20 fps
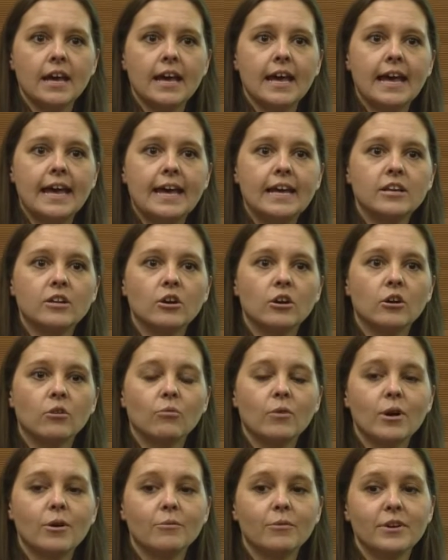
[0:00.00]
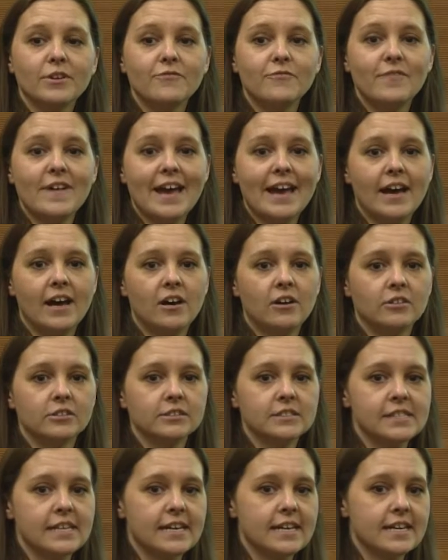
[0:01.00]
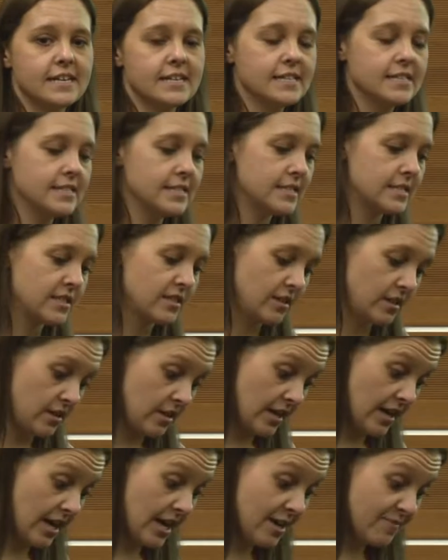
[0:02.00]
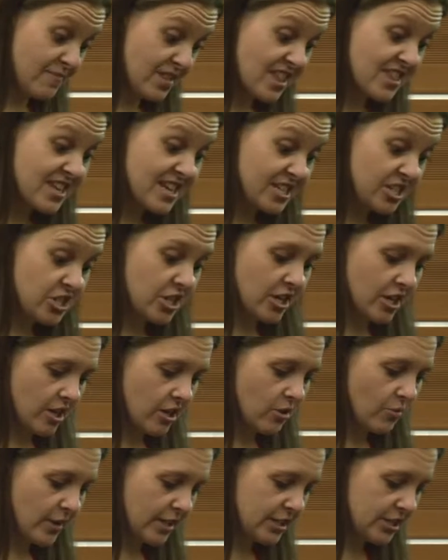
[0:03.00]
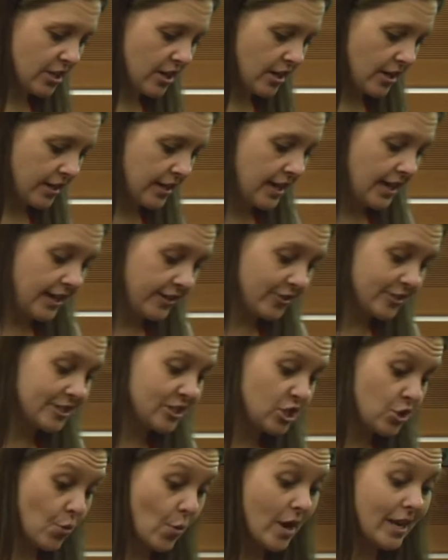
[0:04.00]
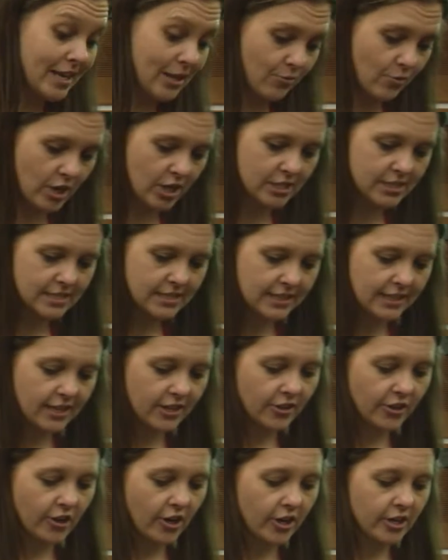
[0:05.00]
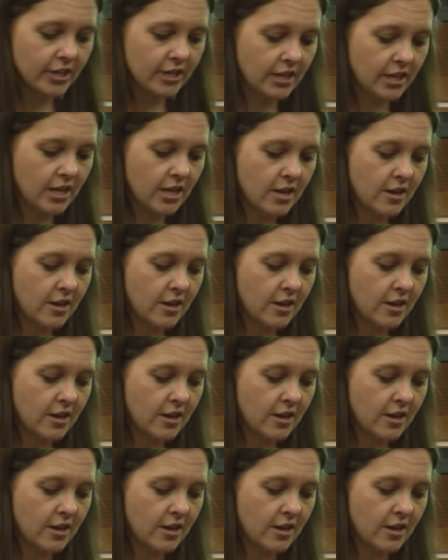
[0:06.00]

And what we found is um, this year we taught 120 words in kindergarten.